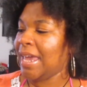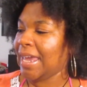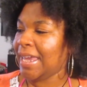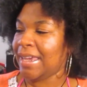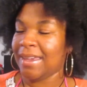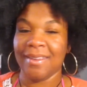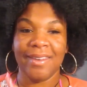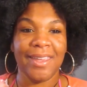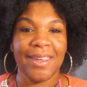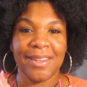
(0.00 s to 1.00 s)

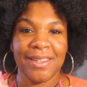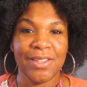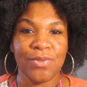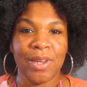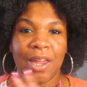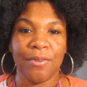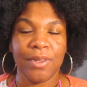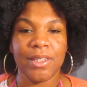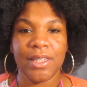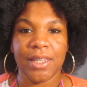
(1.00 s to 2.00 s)
and yeah and this one I
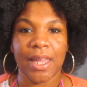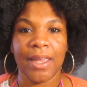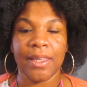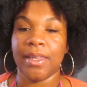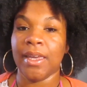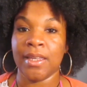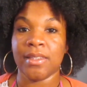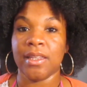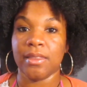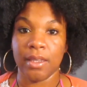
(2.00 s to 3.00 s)
really did like it has
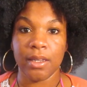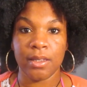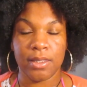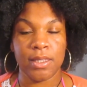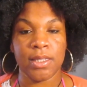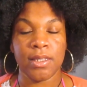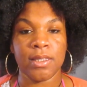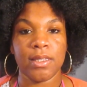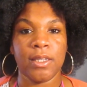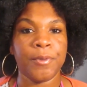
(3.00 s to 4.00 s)
a thick
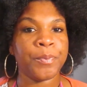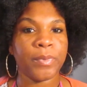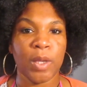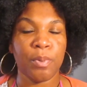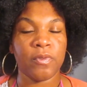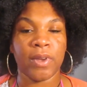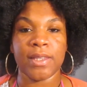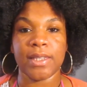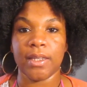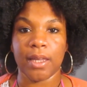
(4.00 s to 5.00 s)
consistency it
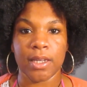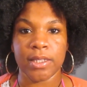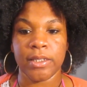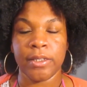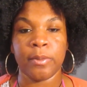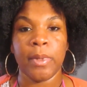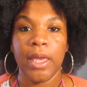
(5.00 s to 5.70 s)
provides a lot of slip